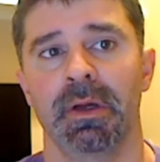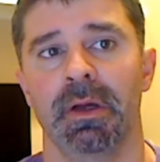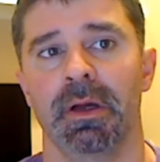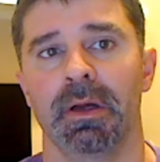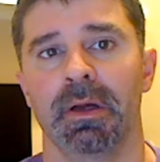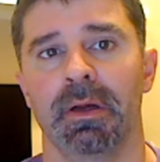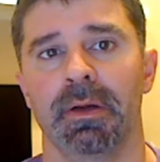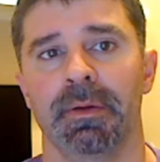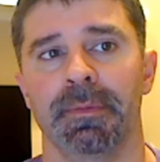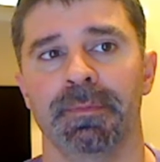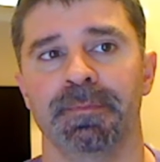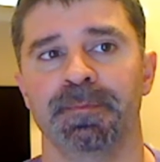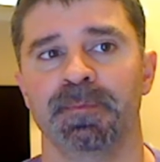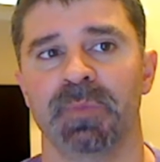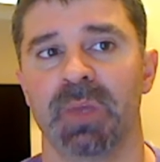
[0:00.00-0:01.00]
A
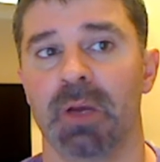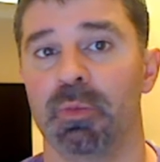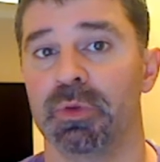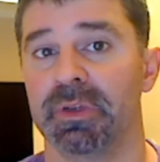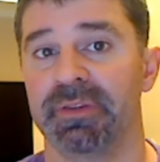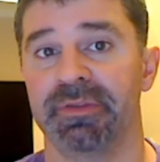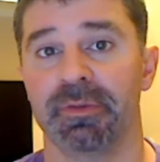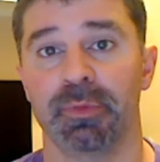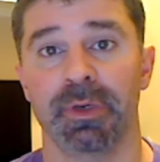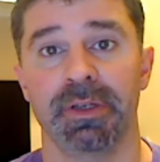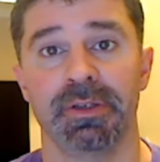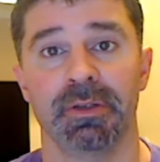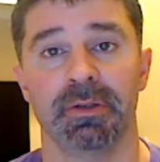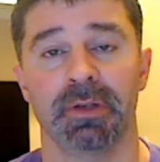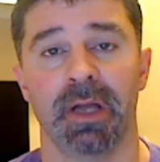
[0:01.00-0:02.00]
couple different
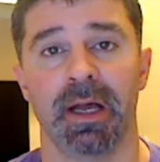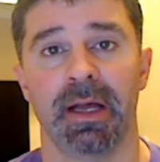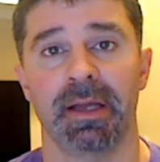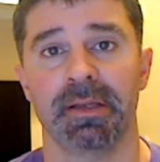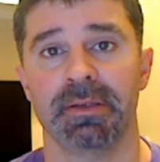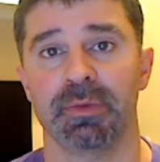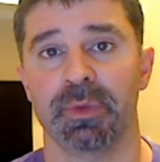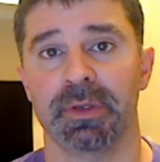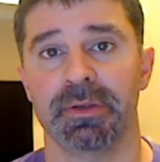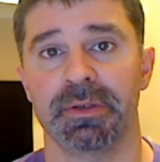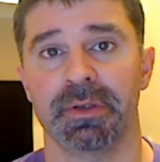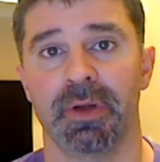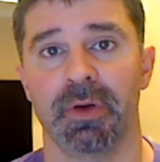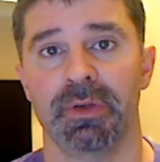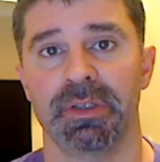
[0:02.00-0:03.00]
regional guys we
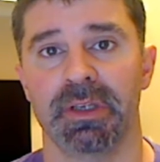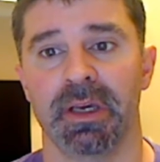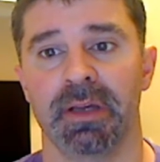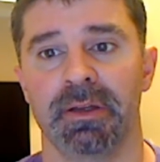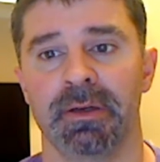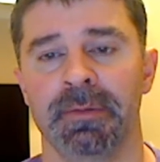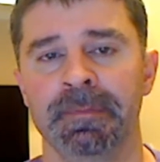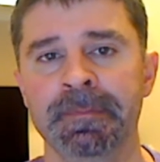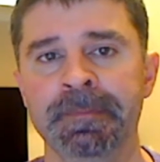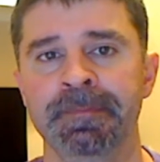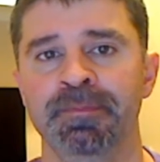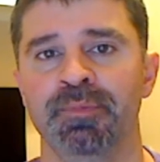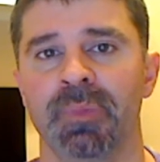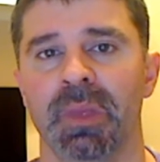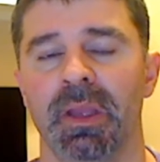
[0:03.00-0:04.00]
used to coach together,
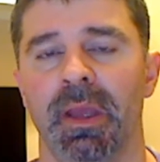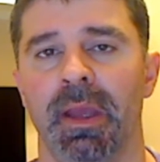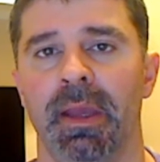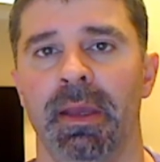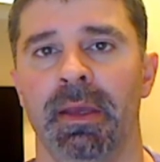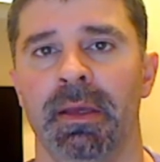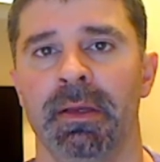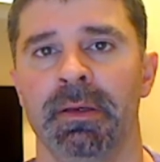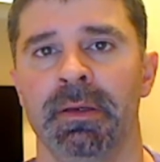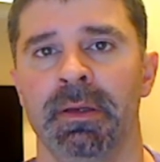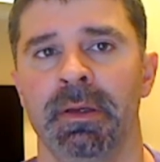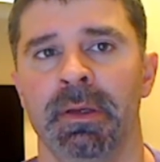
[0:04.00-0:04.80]
and